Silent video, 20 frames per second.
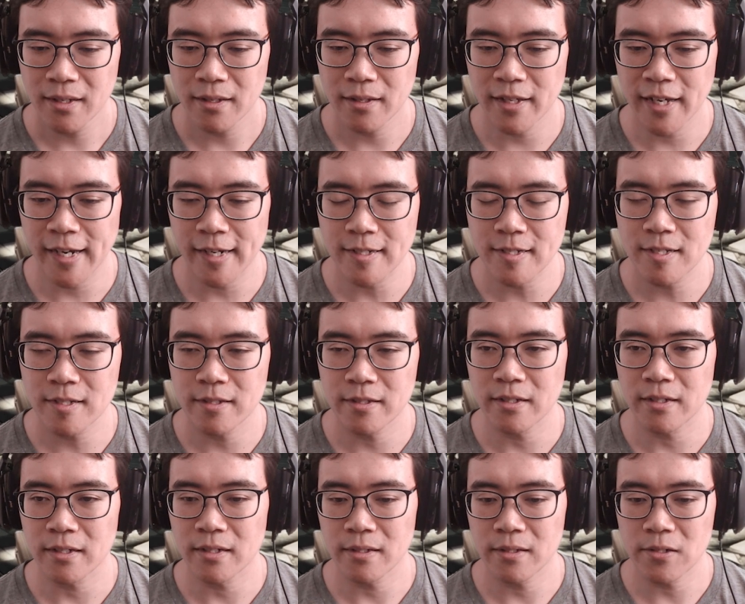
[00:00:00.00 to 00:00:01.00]
that
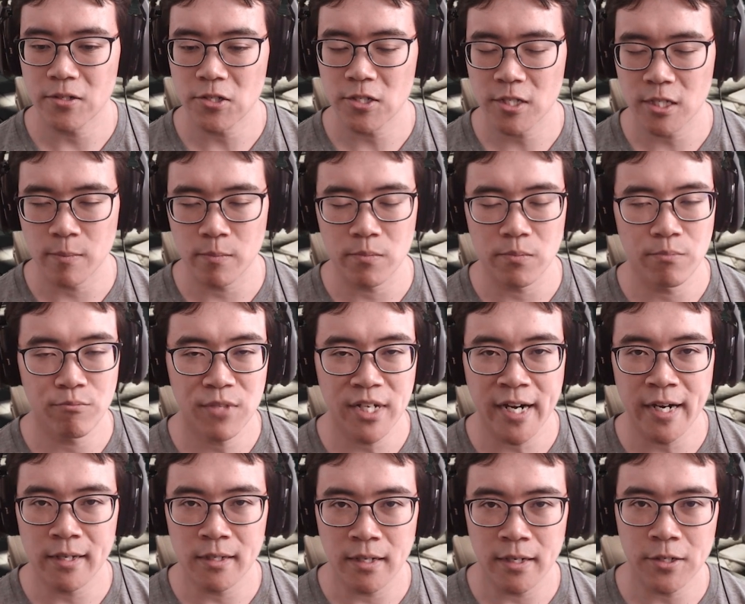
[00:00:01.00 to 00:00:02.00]
there's some
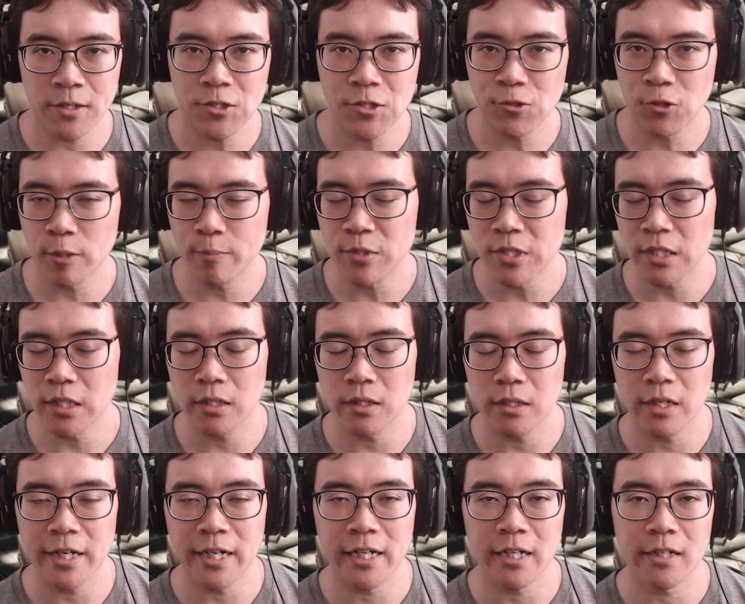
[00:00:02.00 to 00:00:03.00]
dialogue scripting
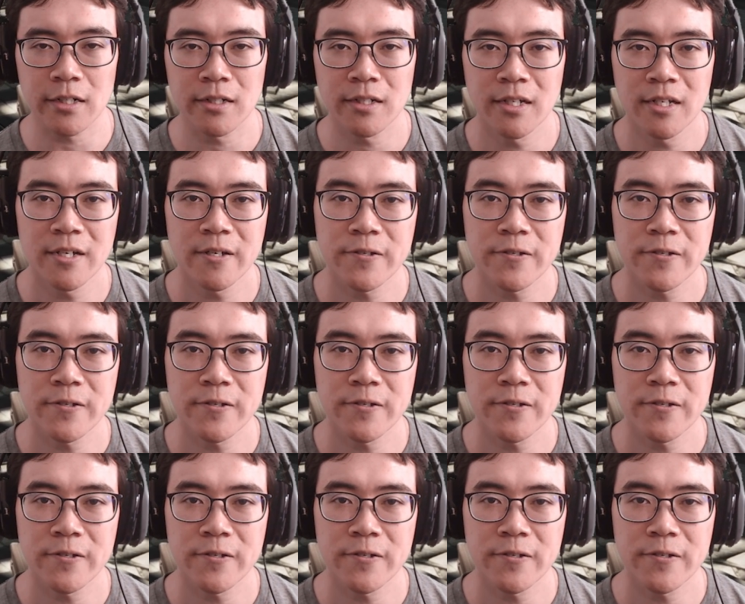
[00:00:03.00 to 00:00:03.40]
in there,